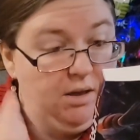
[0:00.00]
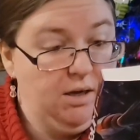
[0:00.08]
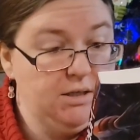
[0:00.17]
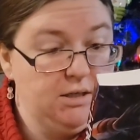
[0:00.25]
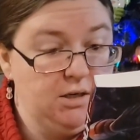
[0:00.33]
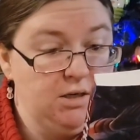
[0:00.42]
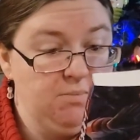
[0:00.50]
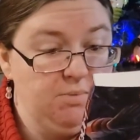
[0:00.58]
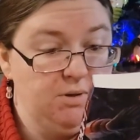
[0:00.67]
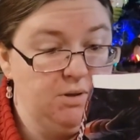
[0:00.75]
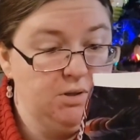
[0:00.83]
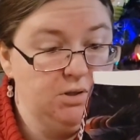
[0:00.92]
A talking
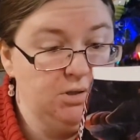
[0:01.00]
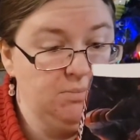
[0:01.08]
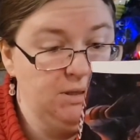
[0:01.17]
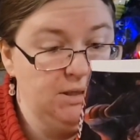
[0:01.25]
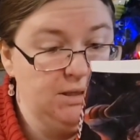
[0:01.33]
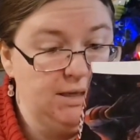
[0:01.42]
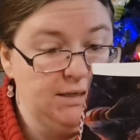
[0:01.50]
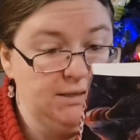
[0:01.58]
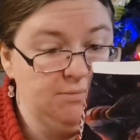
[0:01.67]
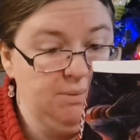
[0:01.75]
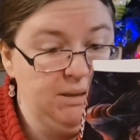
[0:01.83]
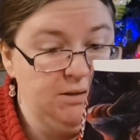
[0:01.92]
book should be the last
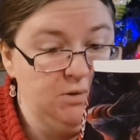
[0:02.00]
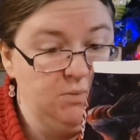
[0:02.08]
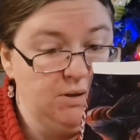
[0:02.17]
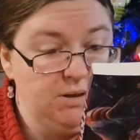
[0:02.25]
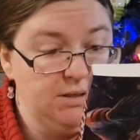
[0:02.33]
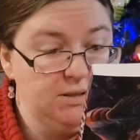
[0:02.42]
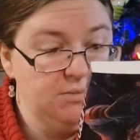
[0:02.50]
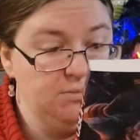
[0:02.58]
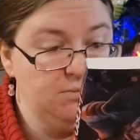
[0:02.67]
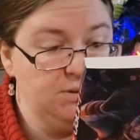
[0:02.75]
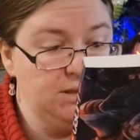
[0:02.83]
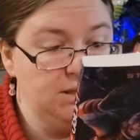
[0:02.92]
of Baden's worries,
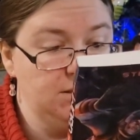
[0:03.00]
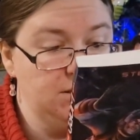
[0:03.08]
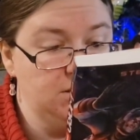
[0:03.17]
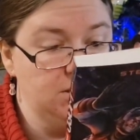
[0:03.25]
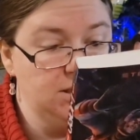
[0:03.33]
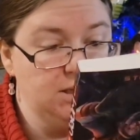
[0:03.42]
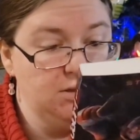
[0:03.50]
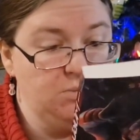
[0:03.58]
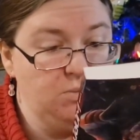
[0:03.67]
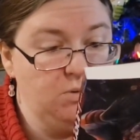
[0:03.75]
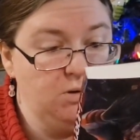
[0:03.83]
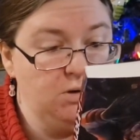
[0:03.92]
with the interstellar
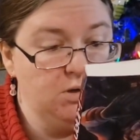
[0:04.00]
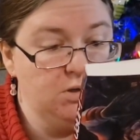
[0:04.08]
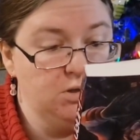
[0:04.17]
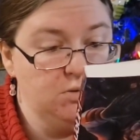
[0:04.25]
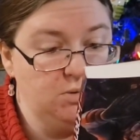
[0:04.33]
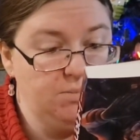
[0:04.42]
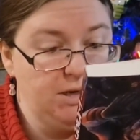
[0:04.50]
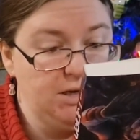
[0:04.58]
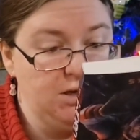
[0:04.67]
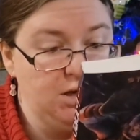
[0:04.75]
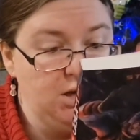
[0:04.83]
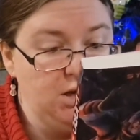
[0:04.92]
war
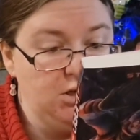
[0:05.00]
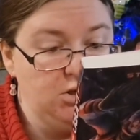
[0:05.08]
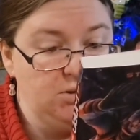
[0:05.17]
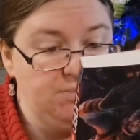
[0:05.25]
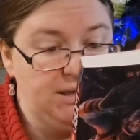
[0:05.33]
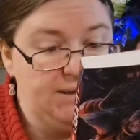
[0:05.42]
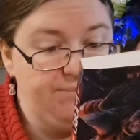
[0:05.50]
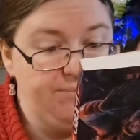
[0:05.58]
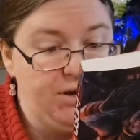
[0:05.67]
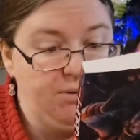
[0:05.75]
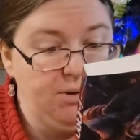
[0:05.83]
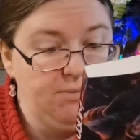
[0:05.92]
storming. Should be.
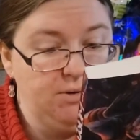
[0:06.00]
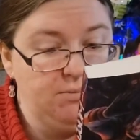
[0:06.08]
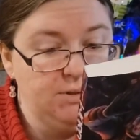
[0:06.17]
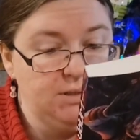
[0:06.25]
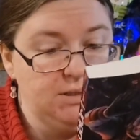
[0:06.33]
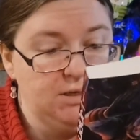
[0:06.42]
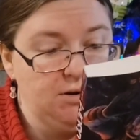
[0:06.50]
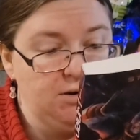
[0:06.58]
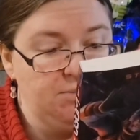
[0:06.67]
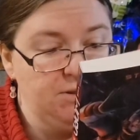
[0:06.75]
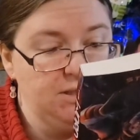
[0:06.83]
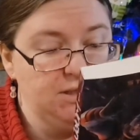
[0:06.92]
However, when the
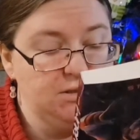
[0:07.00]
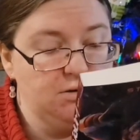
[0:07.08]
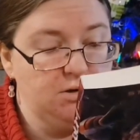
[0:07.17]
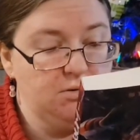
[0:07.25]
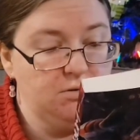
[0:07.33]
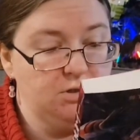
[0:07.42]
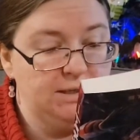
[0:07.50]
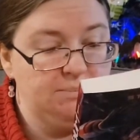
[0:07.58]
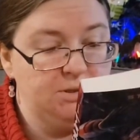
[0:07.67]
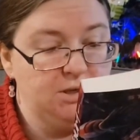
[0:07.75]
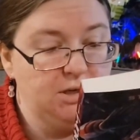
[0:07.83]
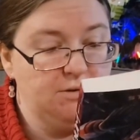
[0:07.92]
secret police are
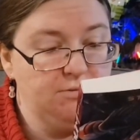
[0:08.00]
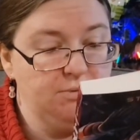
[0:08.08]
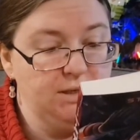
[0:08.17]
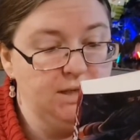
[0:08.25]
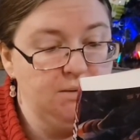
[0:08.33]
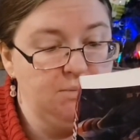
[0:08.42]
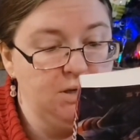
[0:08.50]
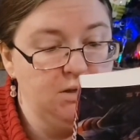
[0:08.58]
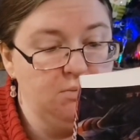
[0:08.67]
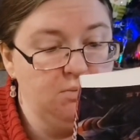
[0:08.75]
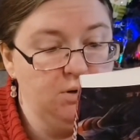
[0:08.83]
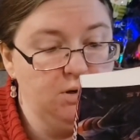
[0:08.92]
tipped off, reclaiming
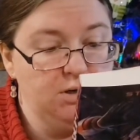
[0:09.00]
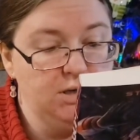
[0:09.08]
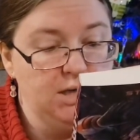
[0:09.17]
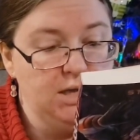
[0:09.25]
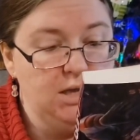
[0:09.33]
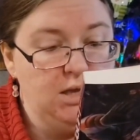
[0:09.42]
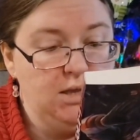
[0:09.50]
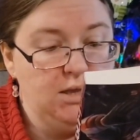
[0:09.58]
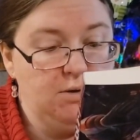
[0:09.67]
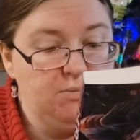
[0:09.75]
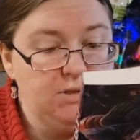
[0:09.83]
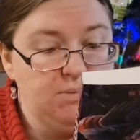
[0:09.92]
the word
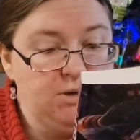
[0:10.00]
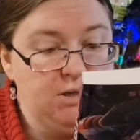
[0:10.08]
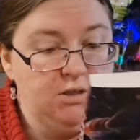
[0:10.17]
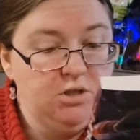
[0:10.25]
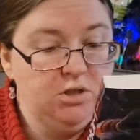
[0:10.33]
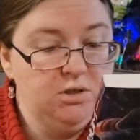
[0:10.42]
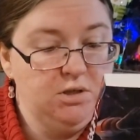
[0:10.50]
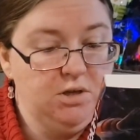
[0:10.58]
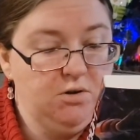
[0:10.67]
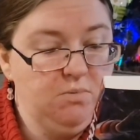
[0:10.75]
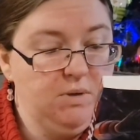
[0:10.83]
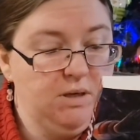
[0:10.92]
that was abolished years
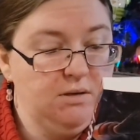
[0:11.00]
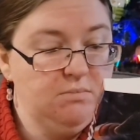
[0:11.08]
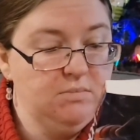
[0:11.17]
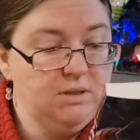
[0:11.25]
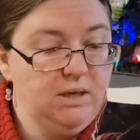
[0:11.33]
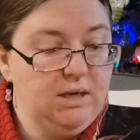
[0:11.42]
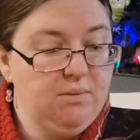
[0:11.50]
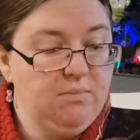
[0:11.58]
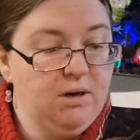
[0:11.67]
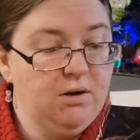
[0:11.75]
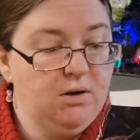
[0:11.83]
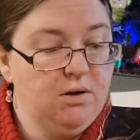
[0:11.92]
ago becomes a
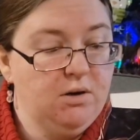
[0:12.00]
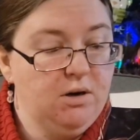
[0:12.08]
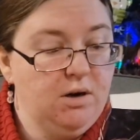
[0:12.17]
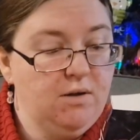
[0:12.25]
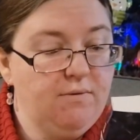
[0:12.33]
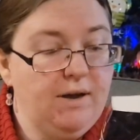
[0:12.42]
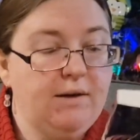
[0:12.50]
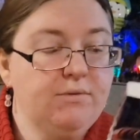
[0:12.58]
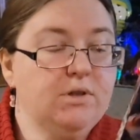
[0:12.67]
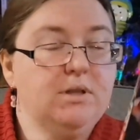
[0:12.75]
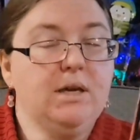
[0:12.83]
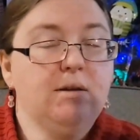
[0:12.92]
matter of
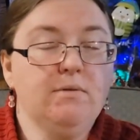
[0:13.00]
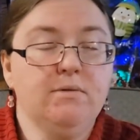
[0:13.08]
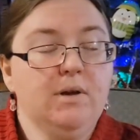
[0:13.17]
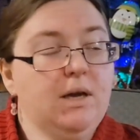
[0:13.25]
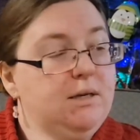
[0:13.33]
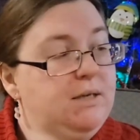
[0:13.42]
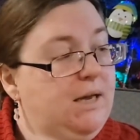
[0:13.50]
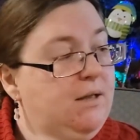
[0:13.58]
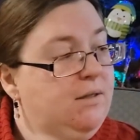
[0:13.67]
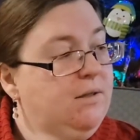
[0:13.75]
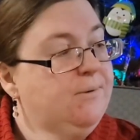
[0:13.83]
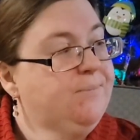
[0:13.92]
afterlife and
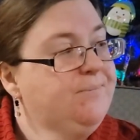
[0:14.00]
death.